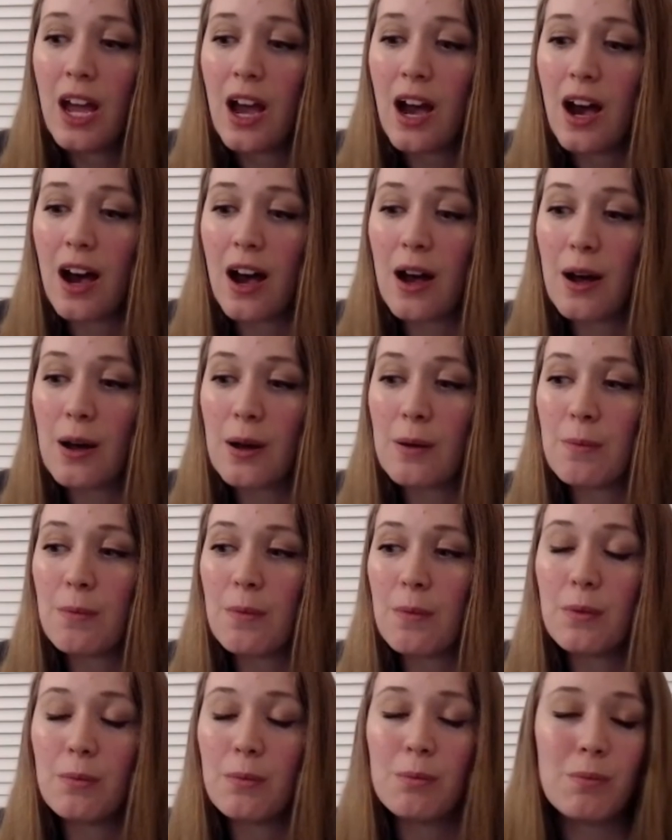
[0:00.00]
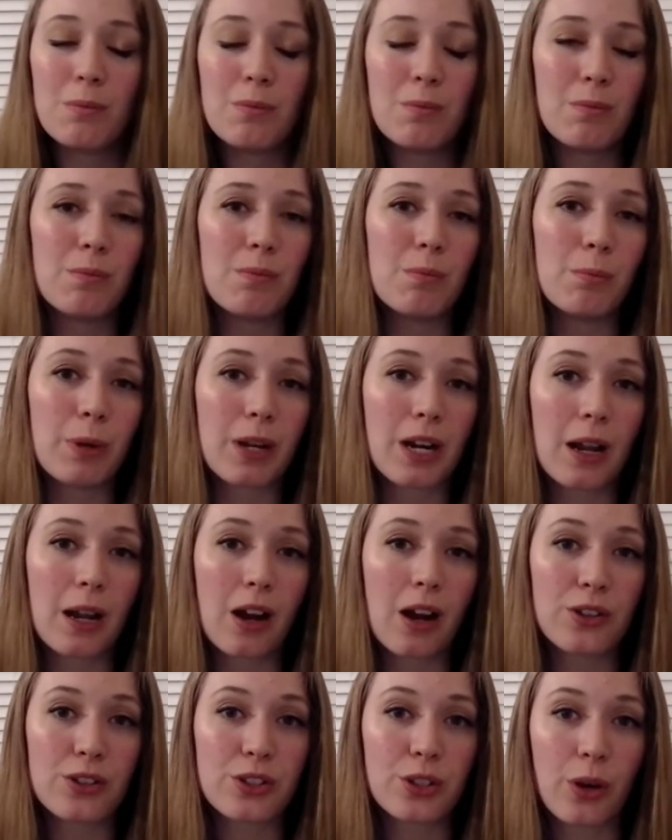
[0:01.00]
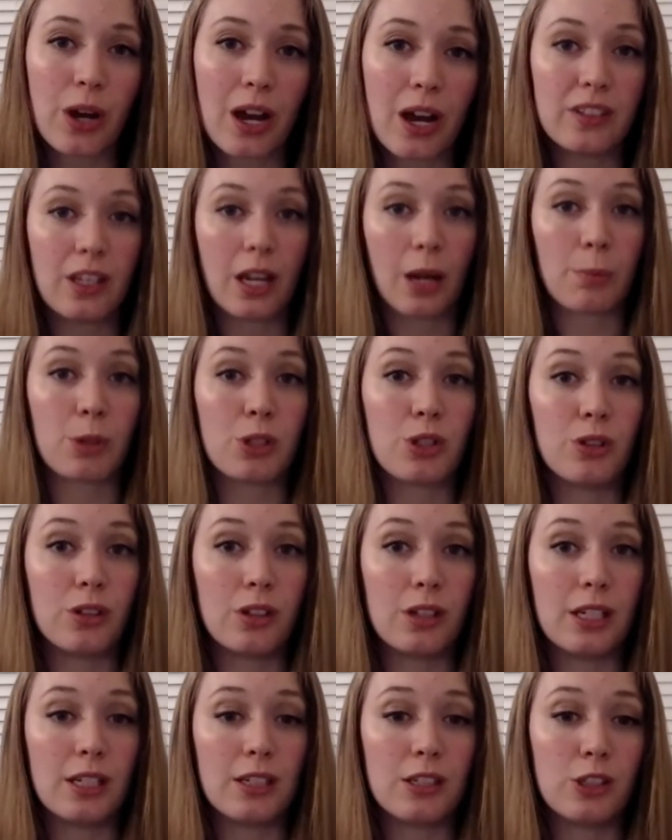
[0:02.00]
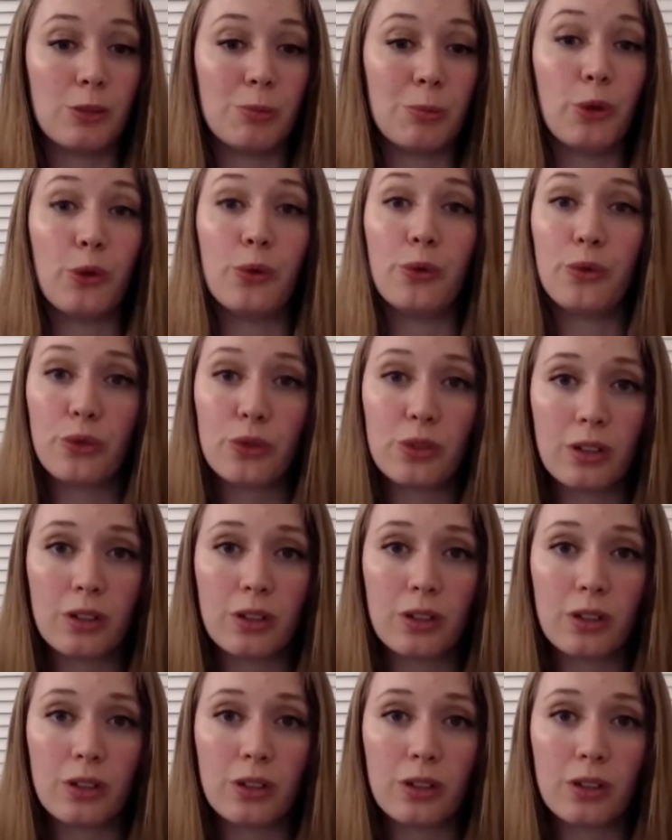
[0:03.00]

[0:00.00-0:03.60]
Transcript: But I also had the opportunity to move